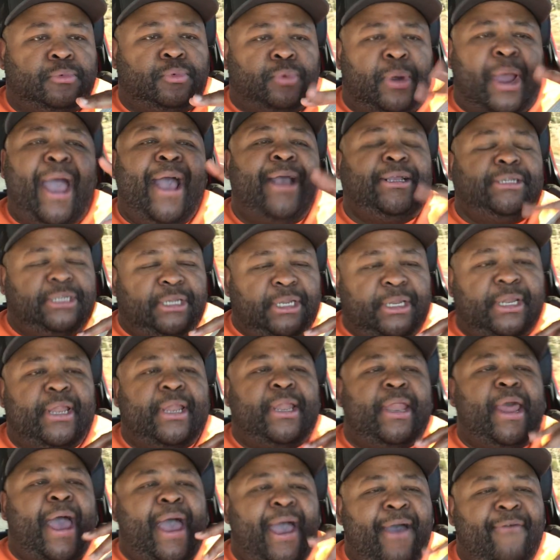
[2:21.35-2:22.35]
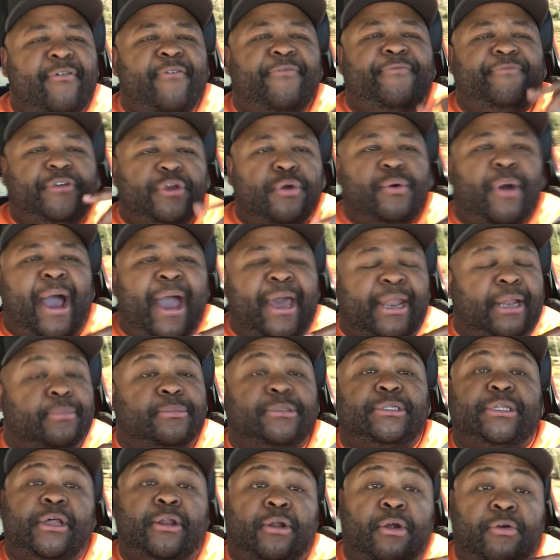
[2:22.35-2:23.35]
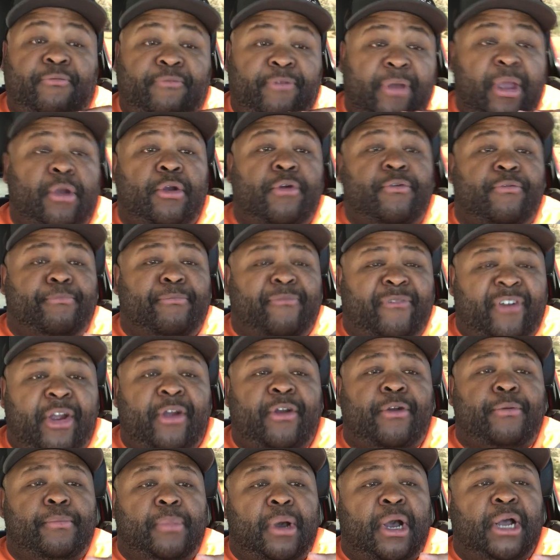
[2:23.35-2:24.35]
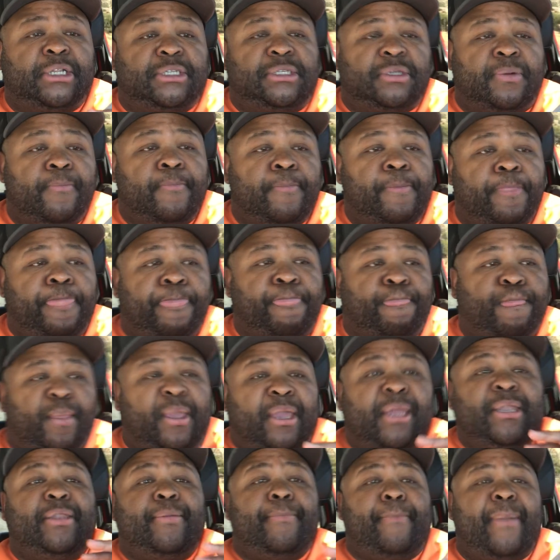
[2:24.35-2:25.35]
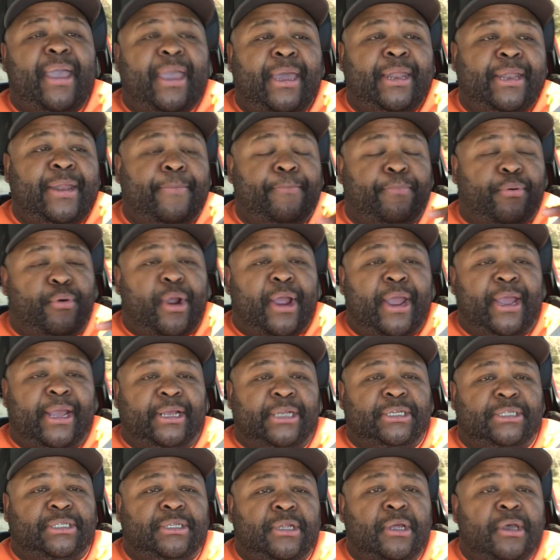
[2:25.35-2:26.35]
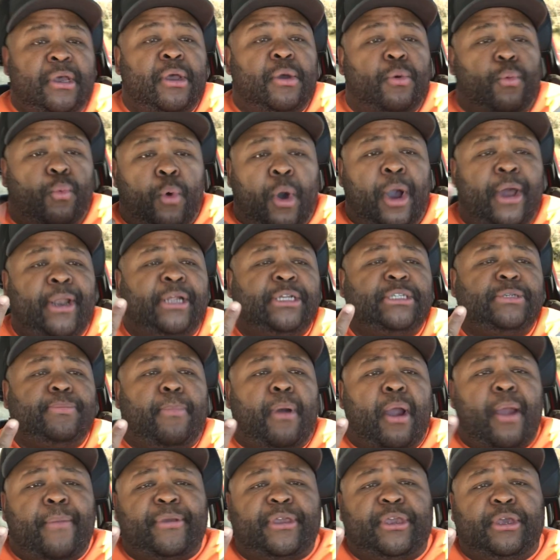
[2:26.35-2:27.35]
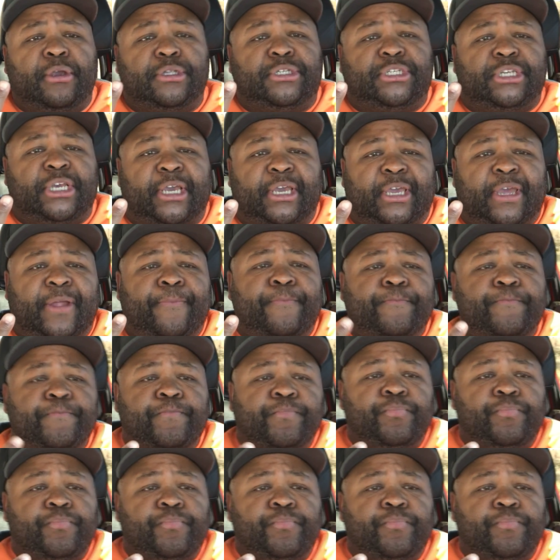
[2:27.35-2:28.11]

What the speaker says: actually I have a few items that are very, very much in demand and praised. 1 is barbecue chicken.